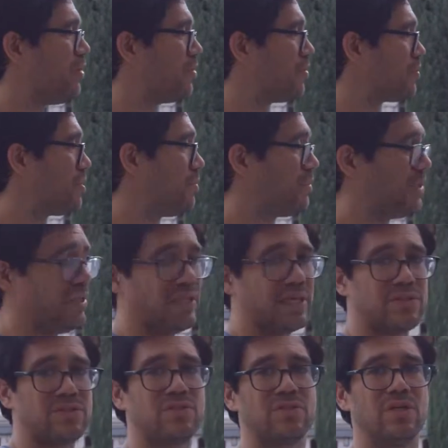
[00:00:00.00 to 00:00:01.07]
somebody
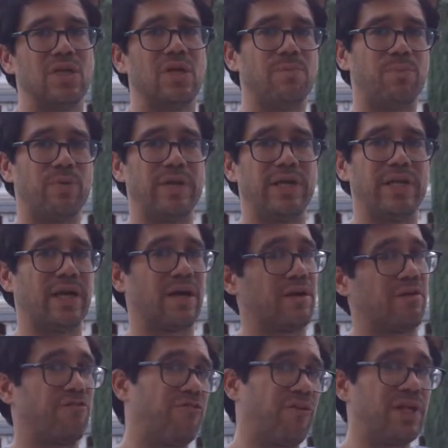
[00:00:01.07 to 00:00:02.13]
that's breaking
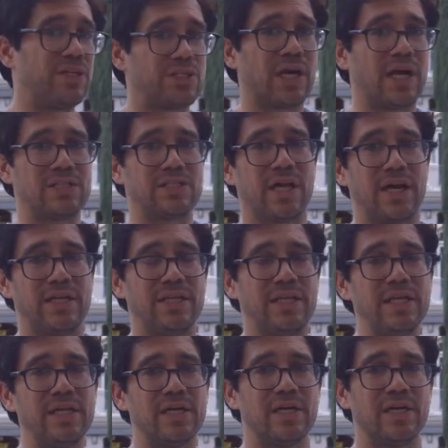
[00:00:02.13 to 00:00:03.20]
out a franchise
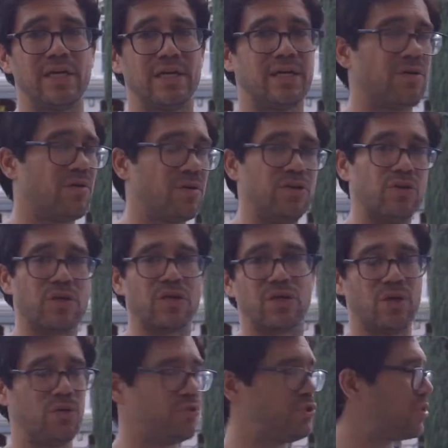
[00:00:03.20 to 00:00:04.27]
idea. You're a
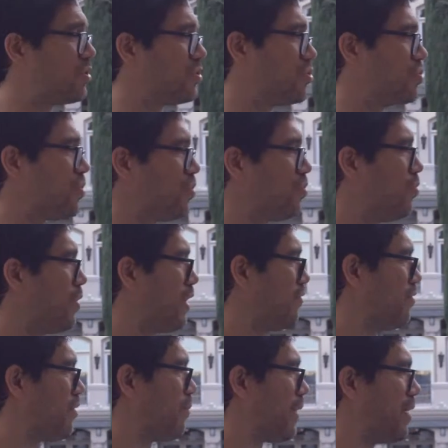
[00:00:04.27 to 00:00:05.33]
coach, a consultant,
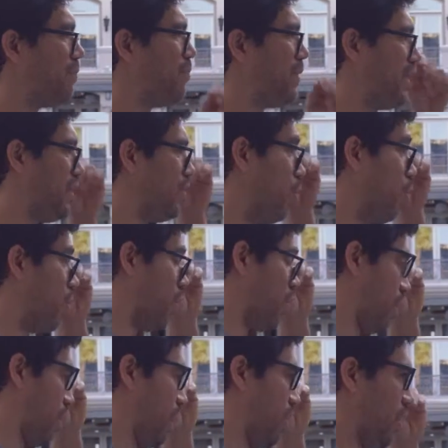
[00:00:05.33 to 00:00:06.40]
whatever it might be.
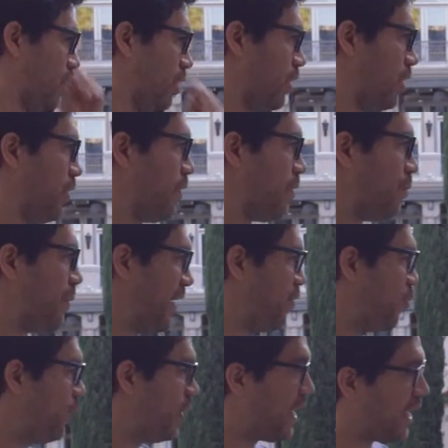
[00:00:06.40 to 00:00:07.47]
Or, by
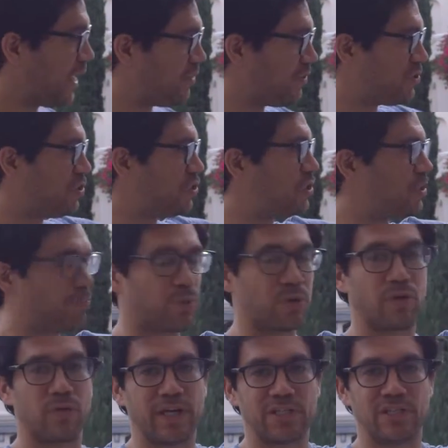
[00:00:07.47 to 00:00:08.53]
the way, this is the
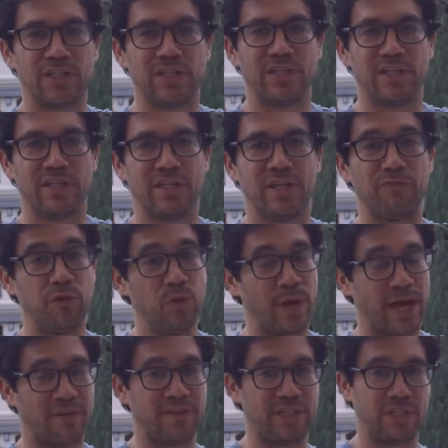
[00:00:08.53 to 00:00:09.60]
progression. If you
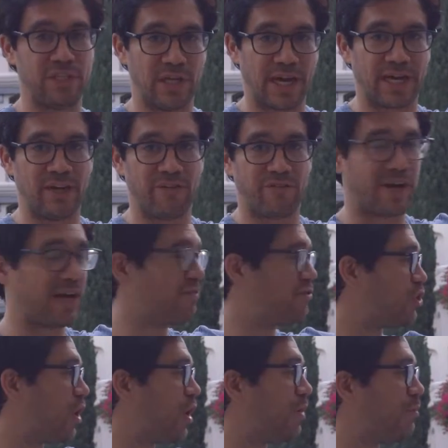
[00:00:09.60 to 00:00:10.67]
have a 9-to-5
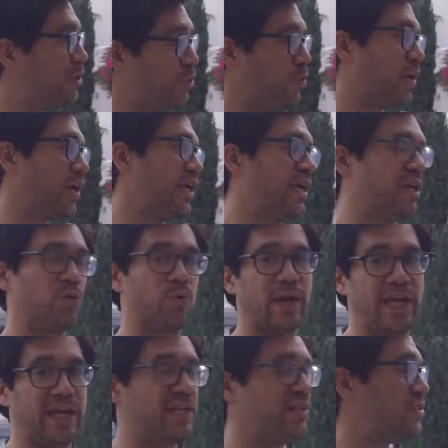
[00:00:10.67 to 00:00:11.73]
job and you want to get a
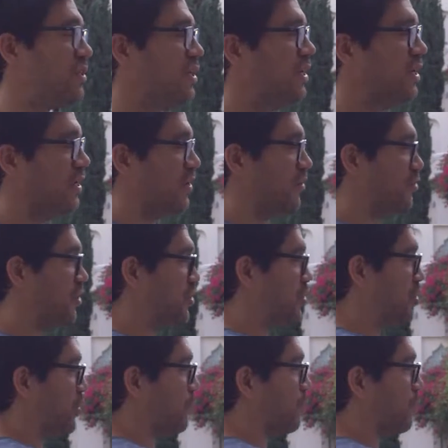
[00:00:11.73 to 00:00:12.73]
raise, this is the